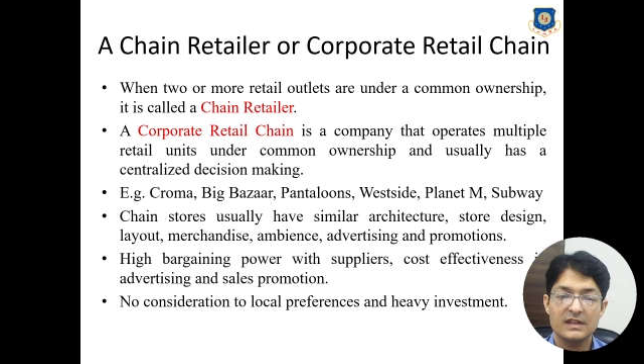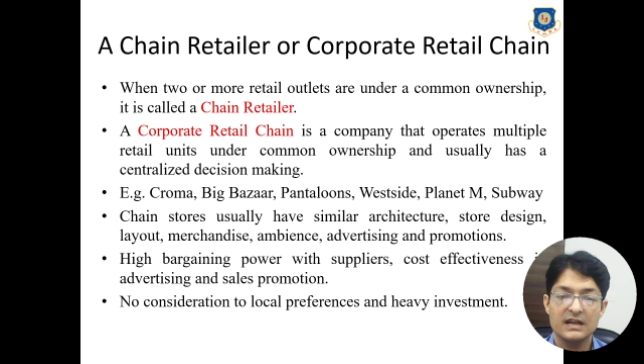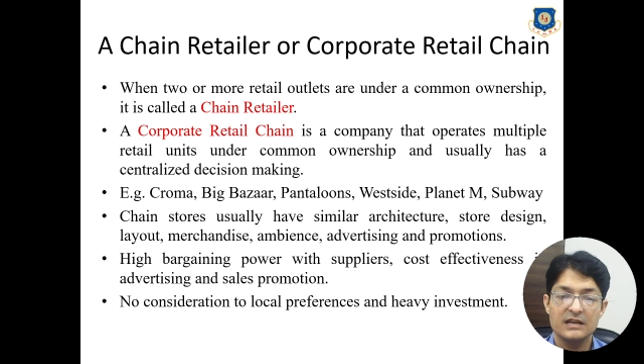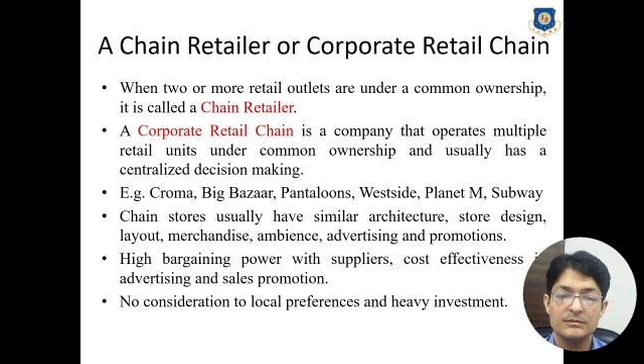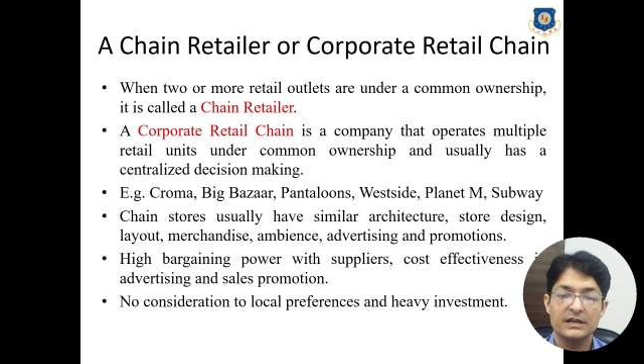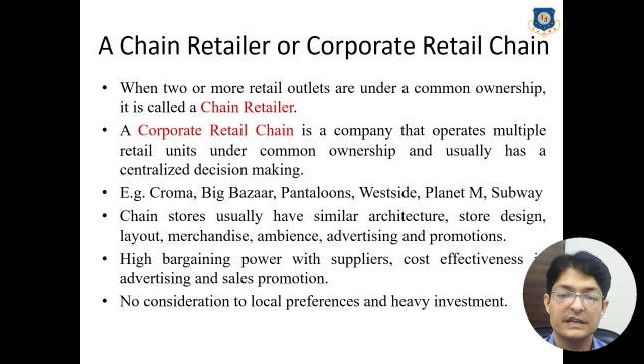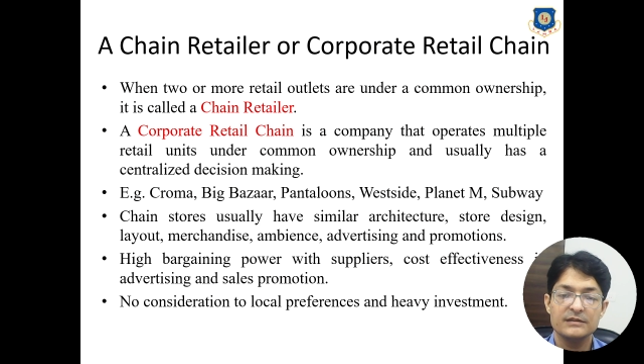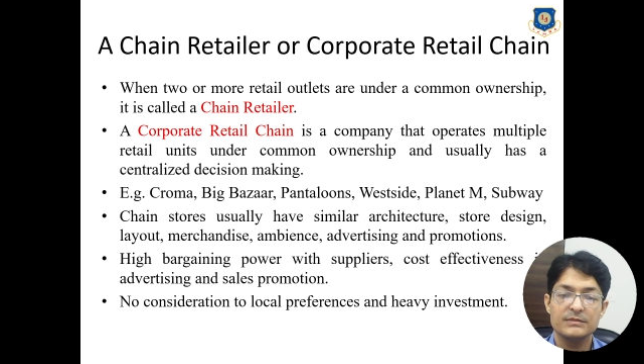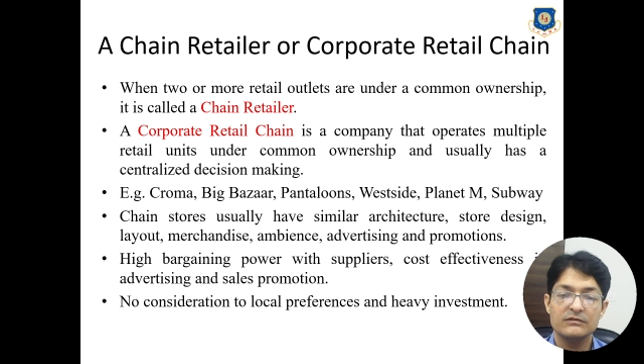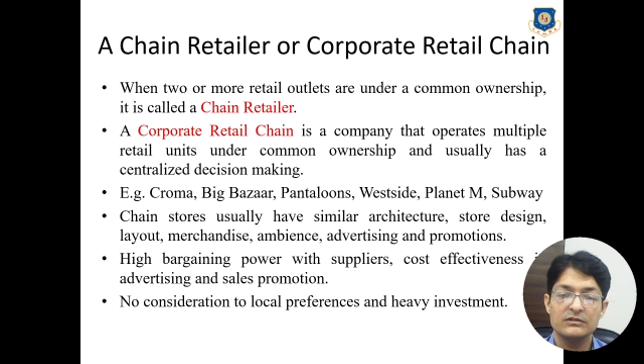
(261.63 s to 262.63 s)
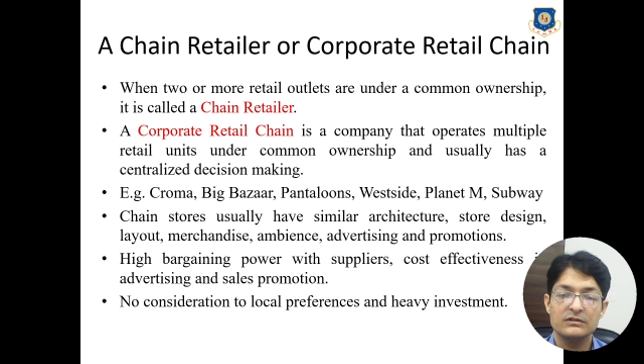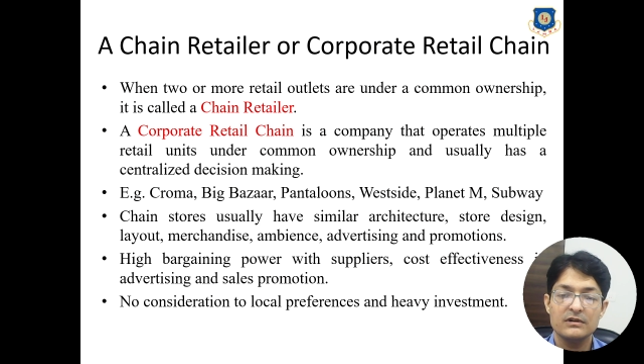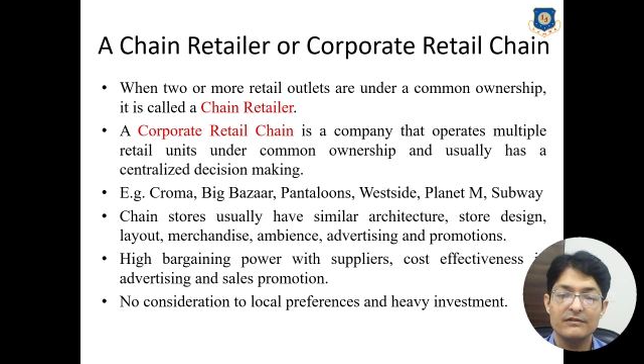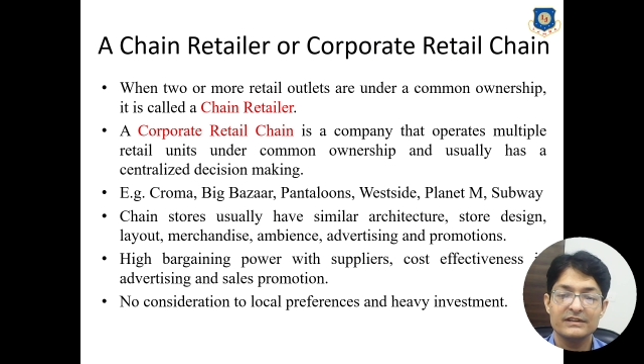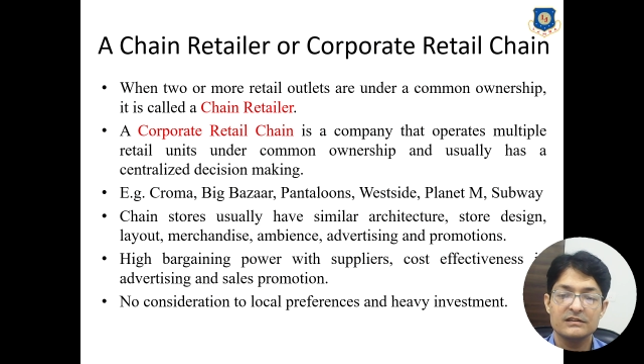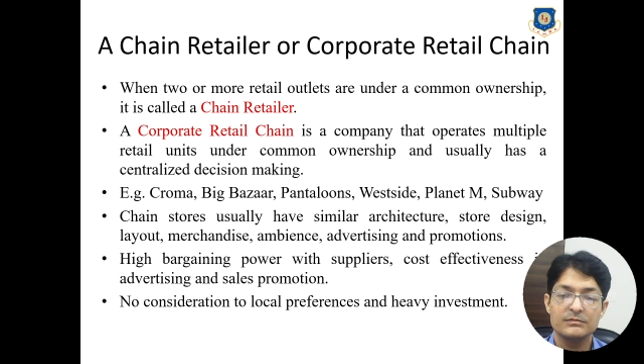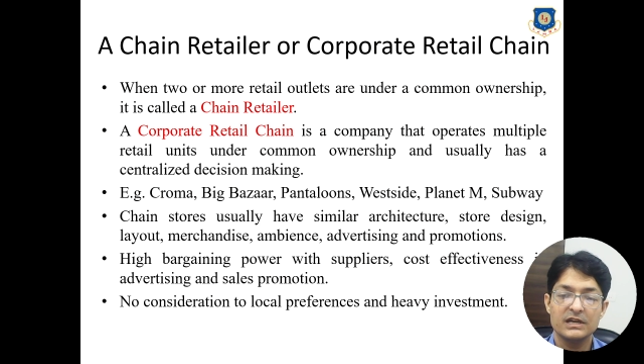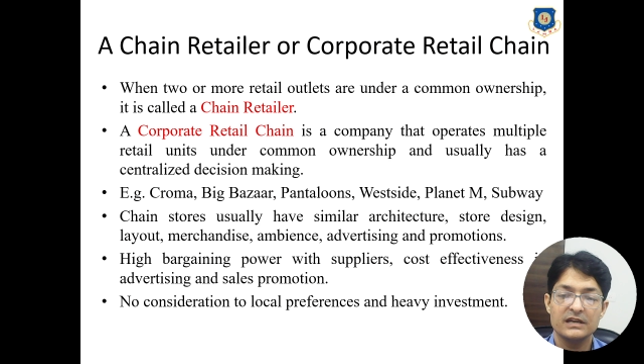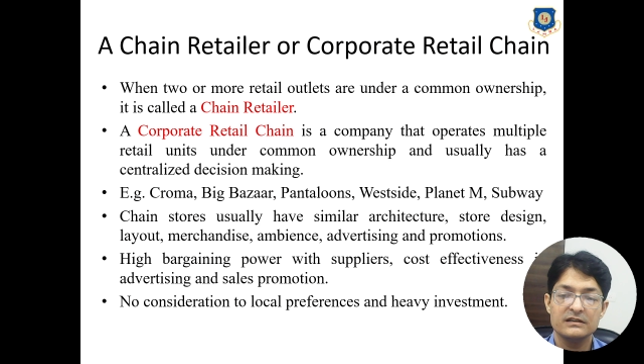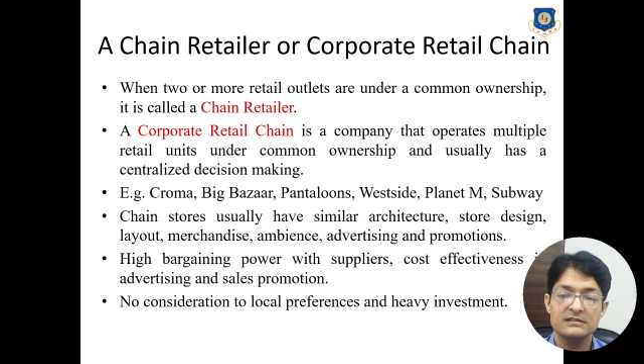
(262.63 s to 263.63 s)
High bargaining power with
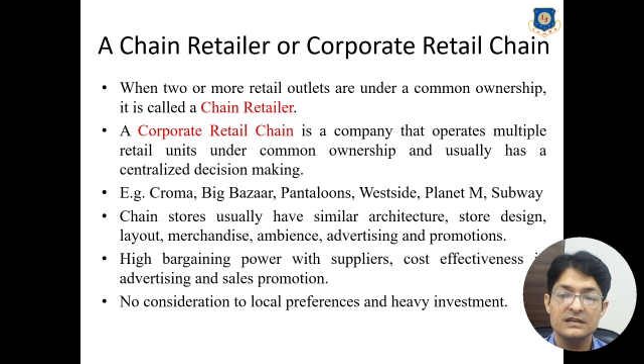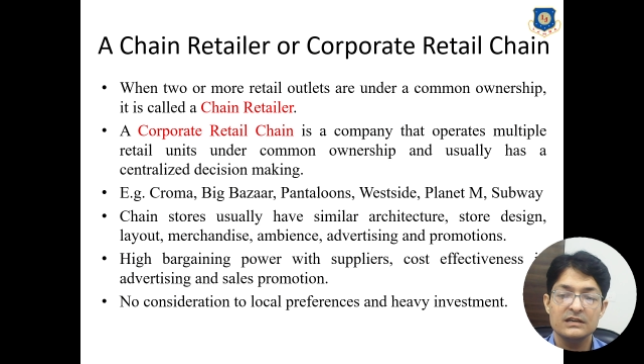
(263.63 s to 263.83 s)
suppliers,